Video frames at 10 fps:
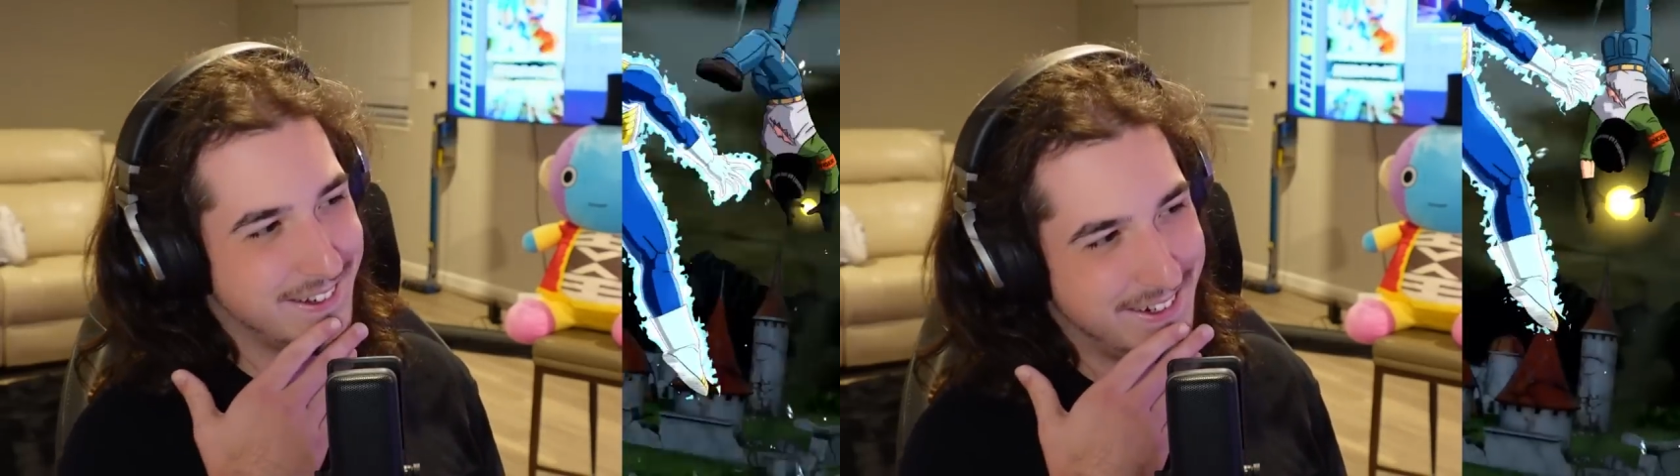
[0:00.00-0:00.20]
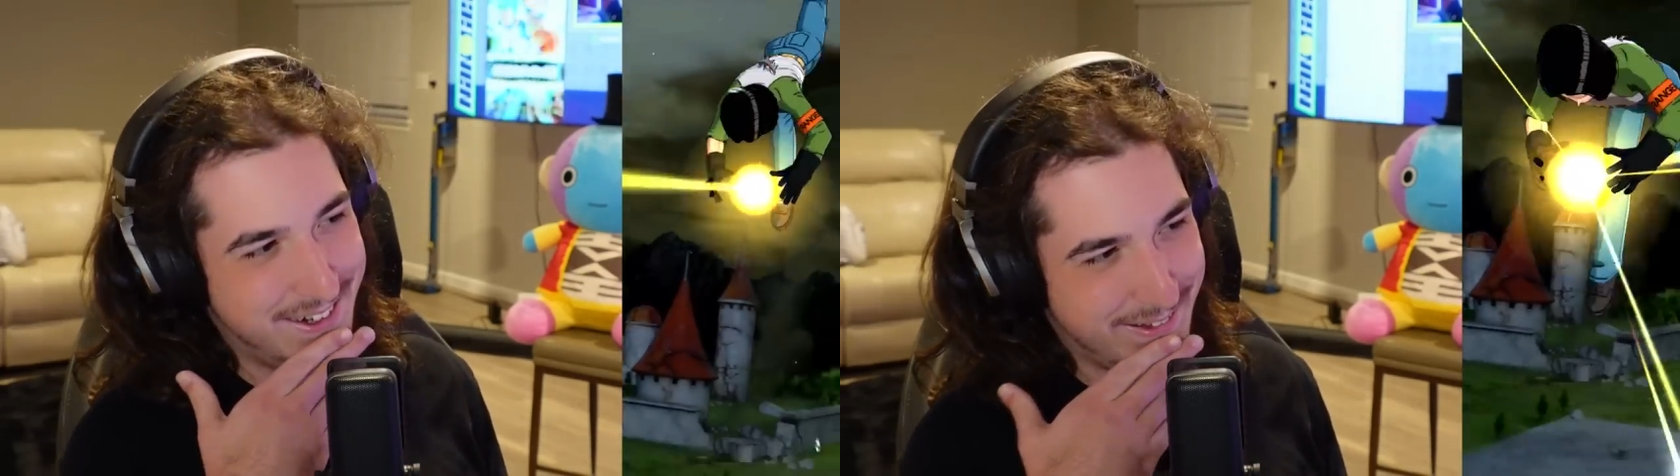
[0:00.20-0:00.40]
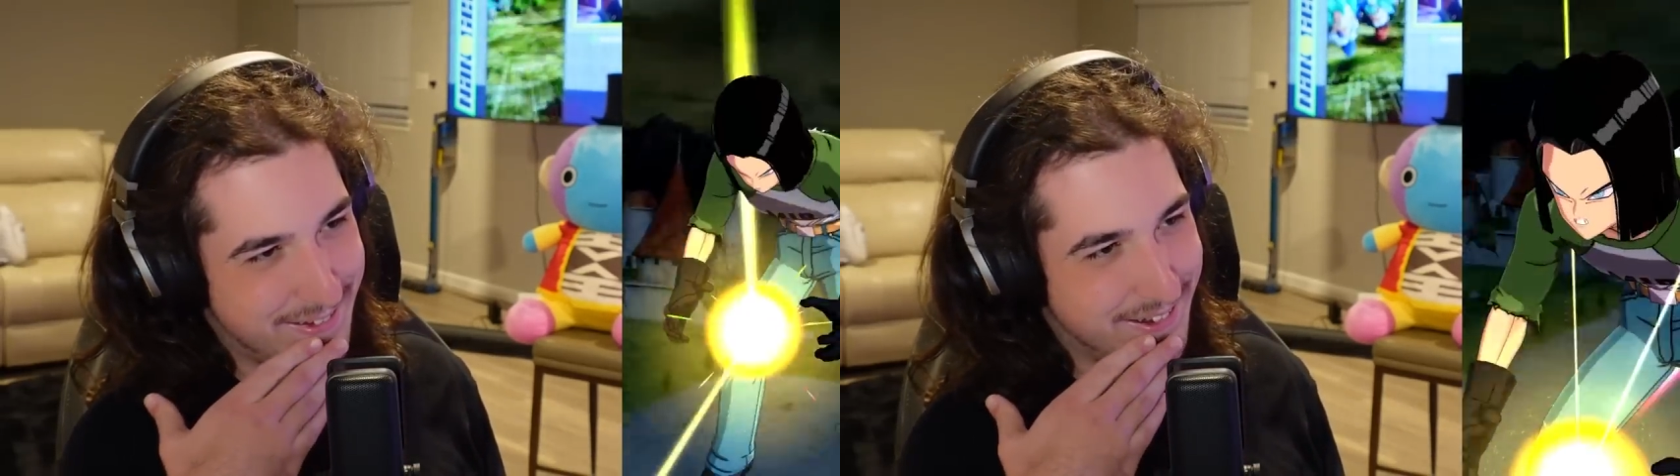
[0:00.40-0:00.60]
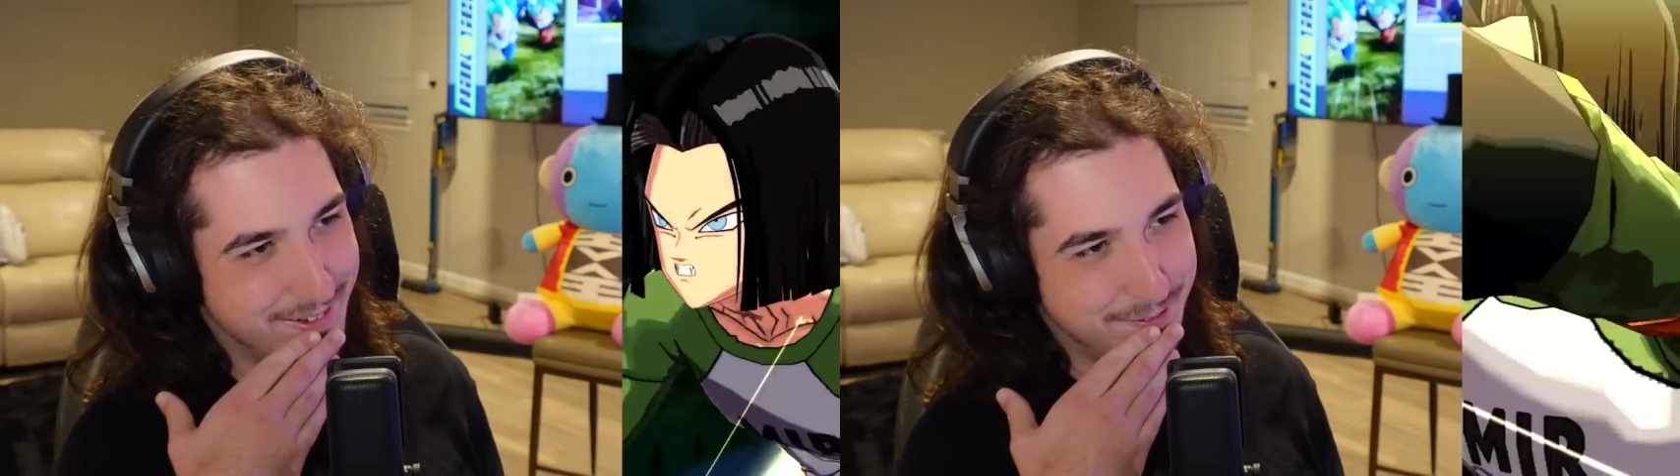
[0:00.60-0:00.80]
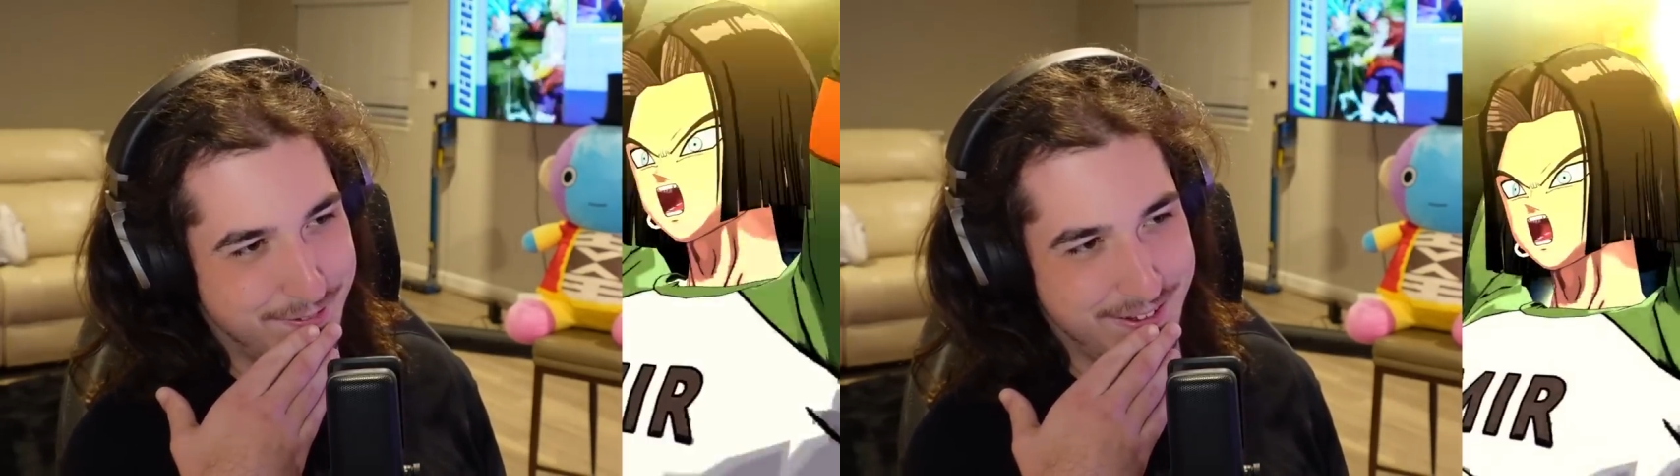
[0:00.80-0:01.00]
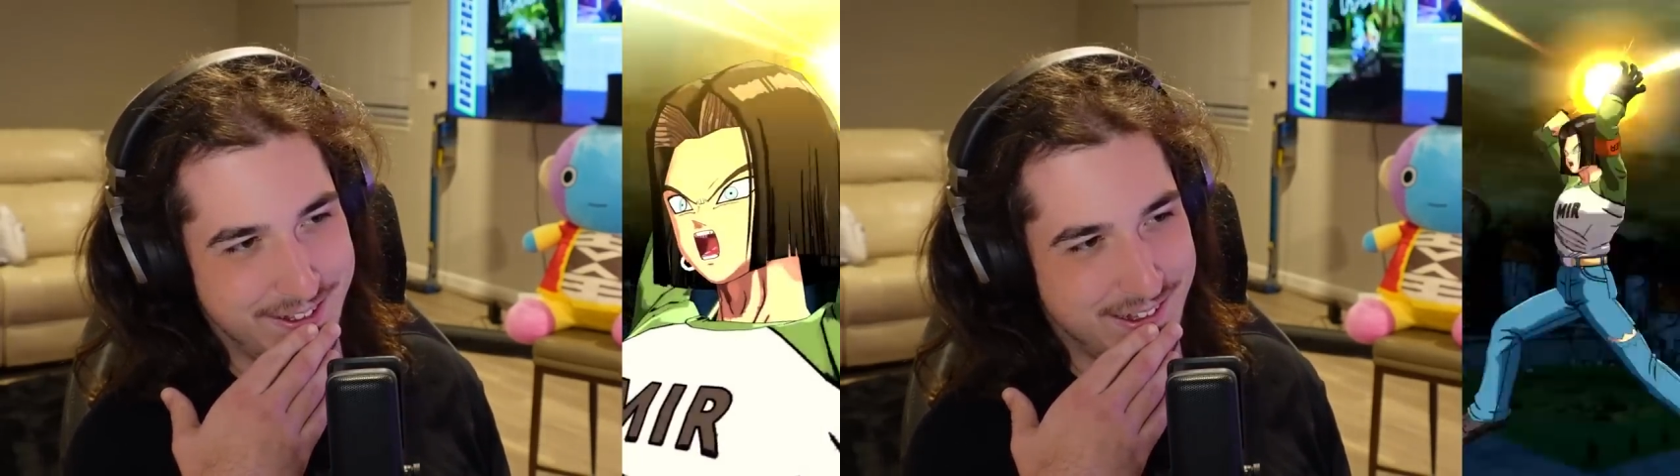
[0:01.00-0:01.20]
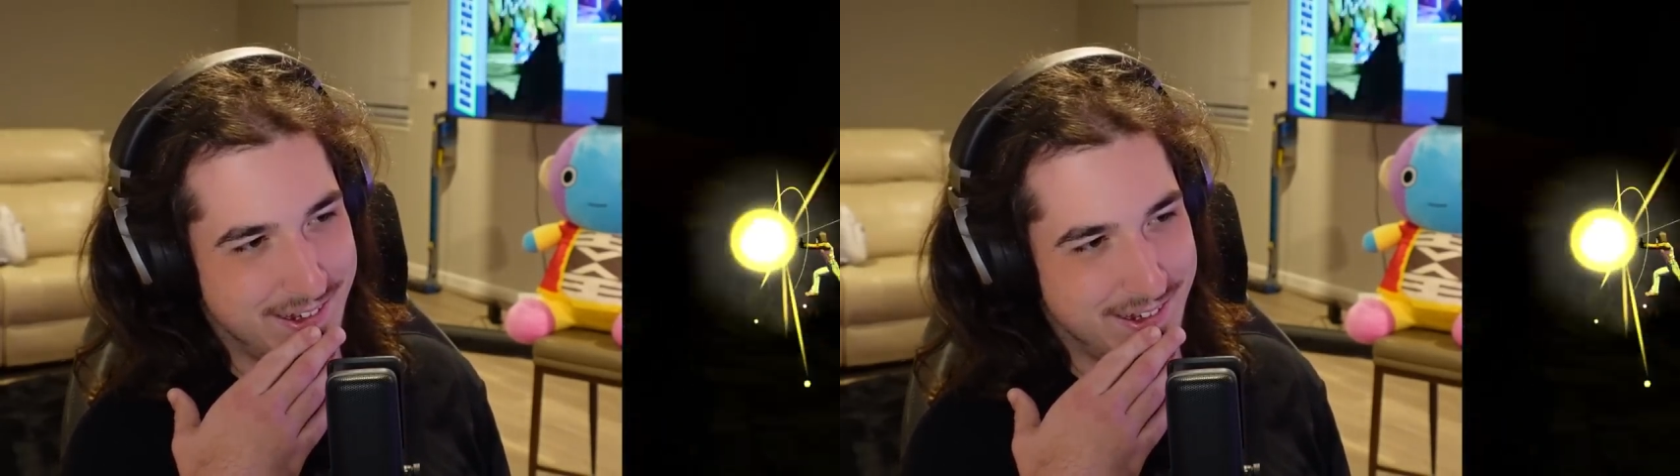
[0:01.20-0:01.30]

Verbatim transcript: I need Seldon really clutch